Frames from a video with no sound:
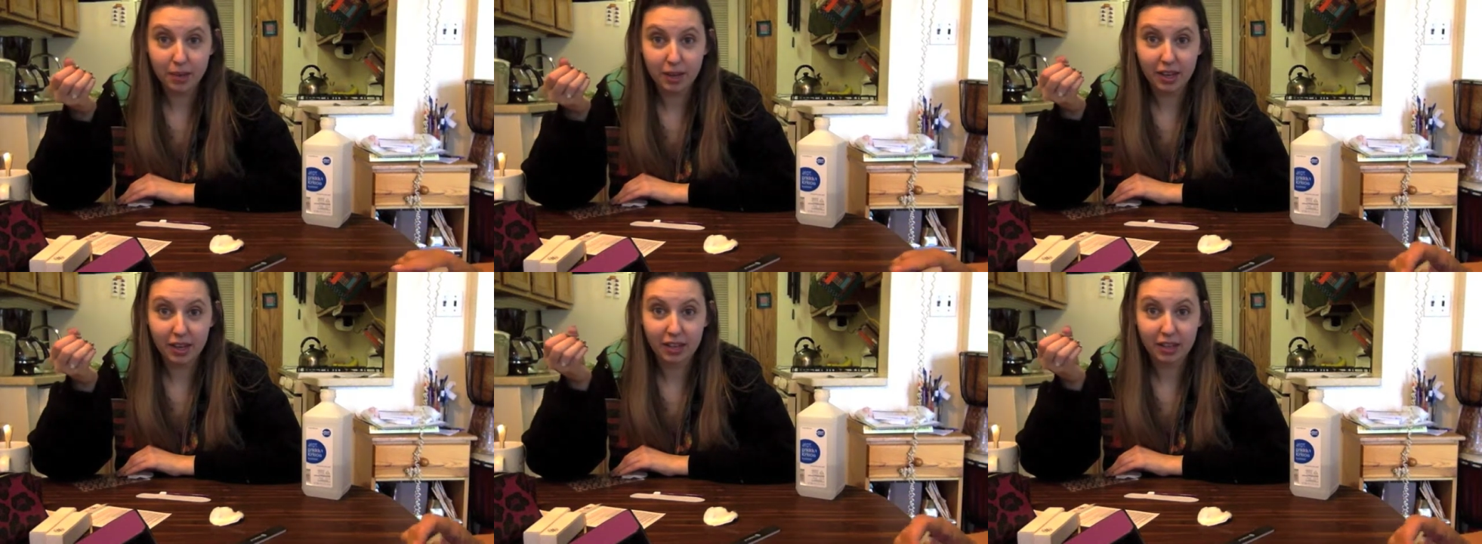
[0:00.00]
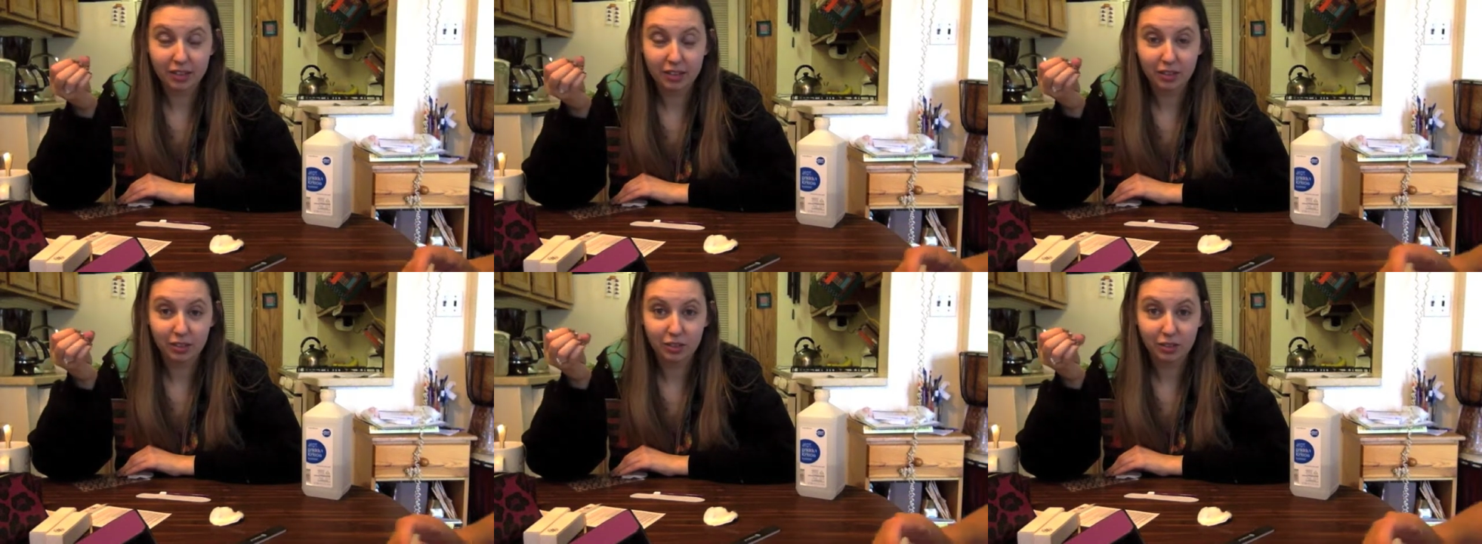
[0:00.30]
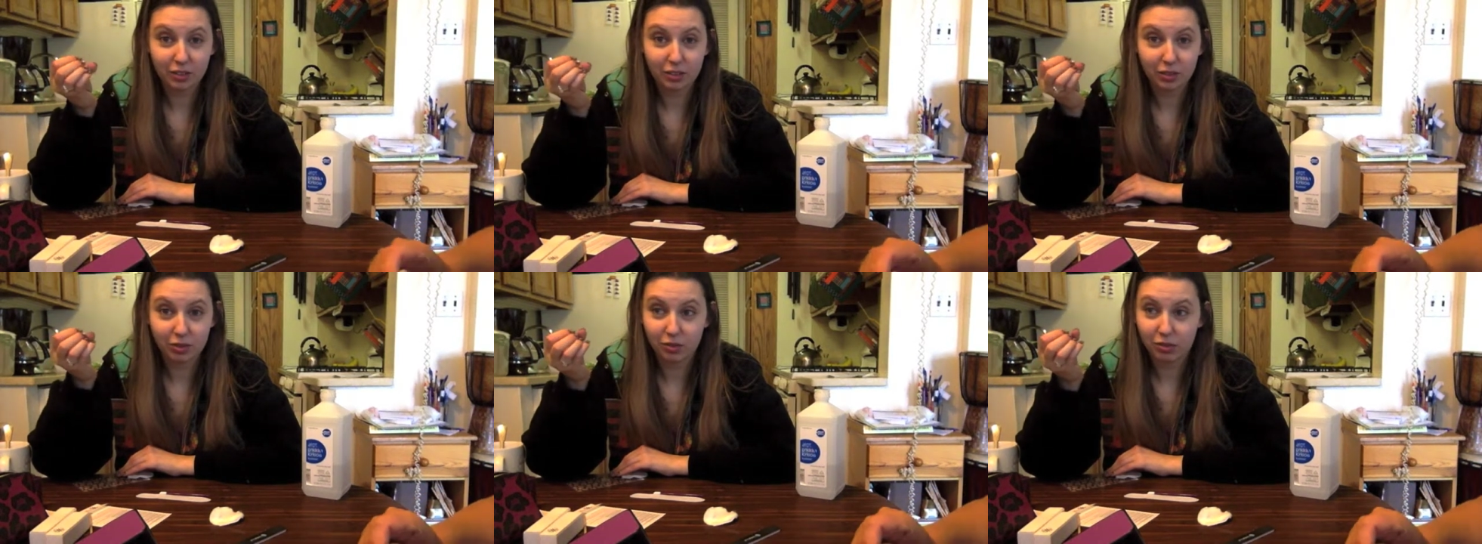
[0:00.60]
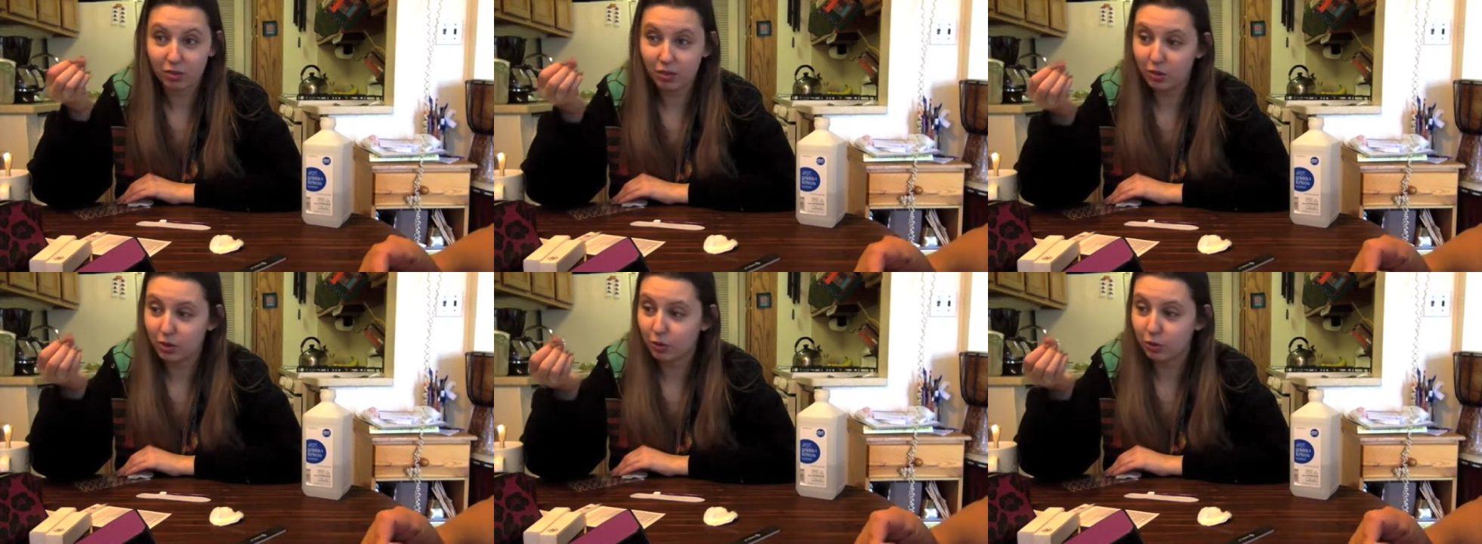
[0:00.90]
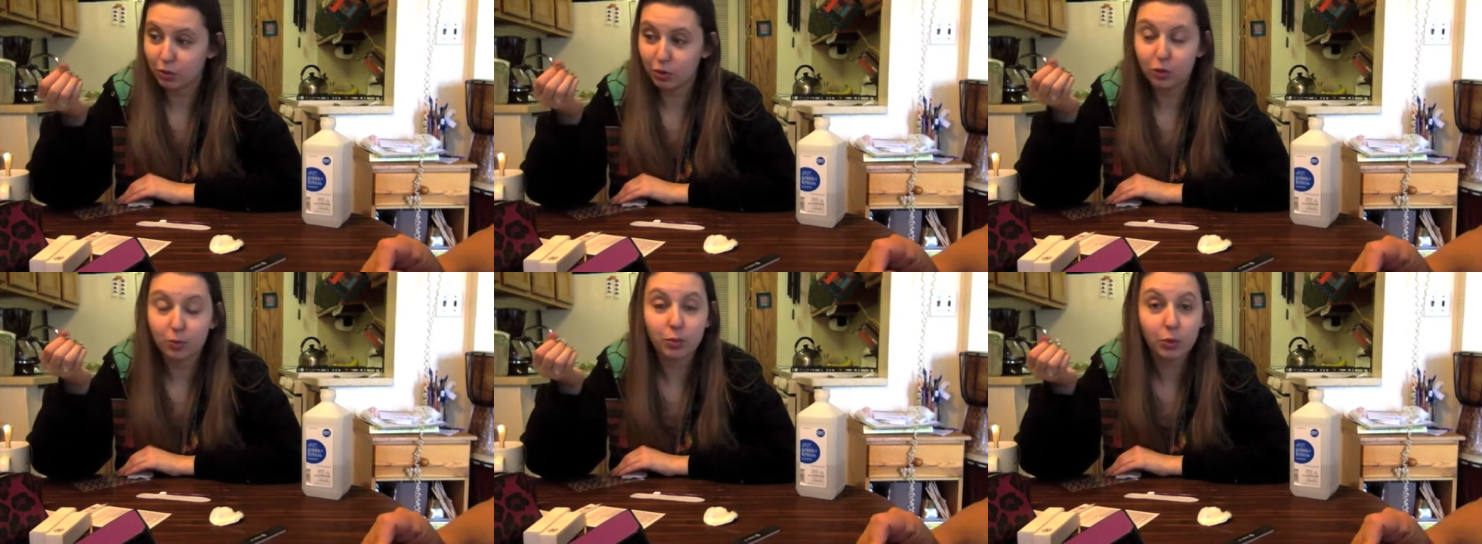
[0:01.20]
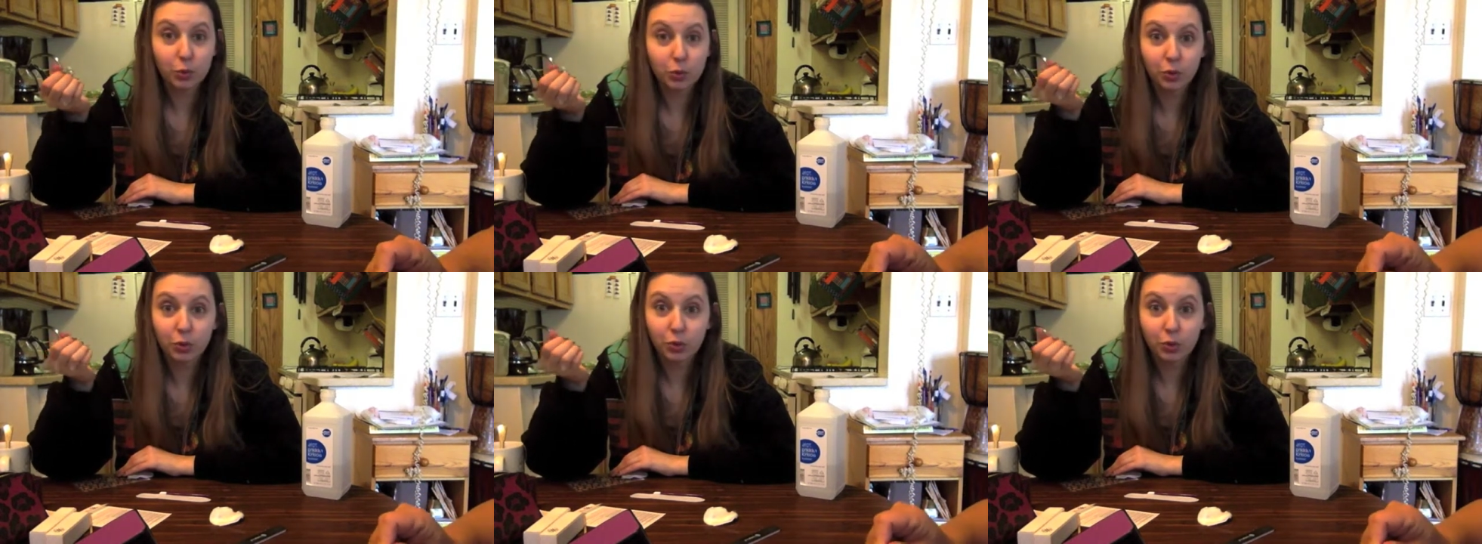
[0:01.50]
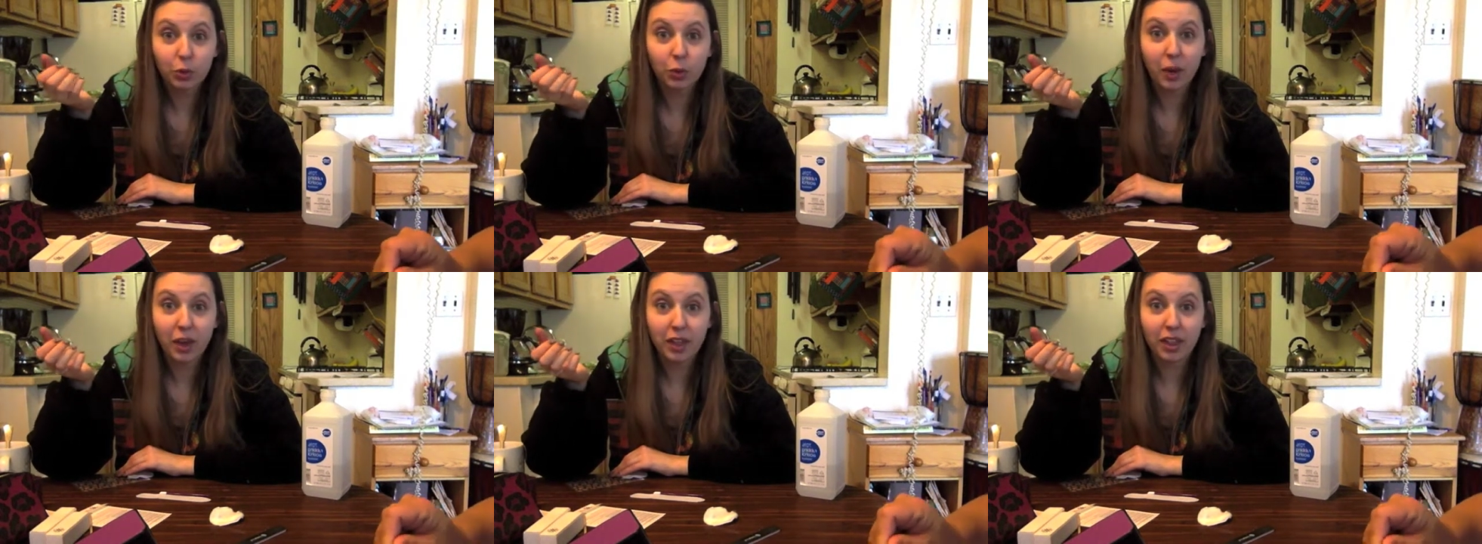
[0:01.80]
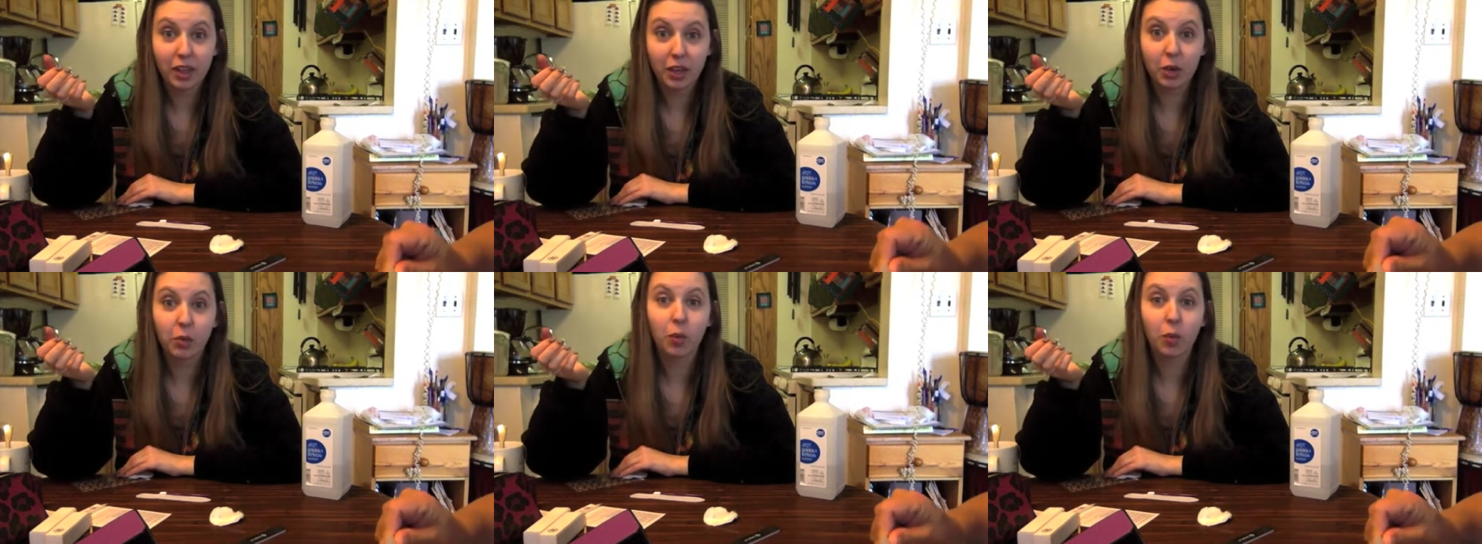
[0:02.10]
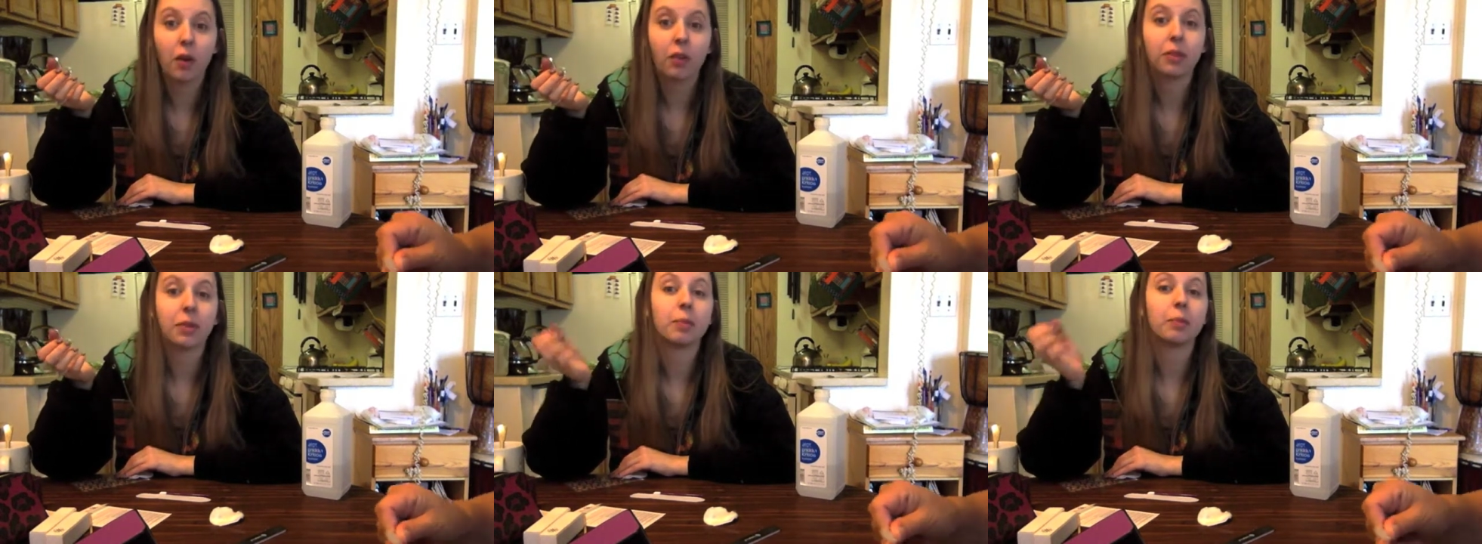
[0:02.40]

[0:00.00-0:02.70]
and smooth the way that you want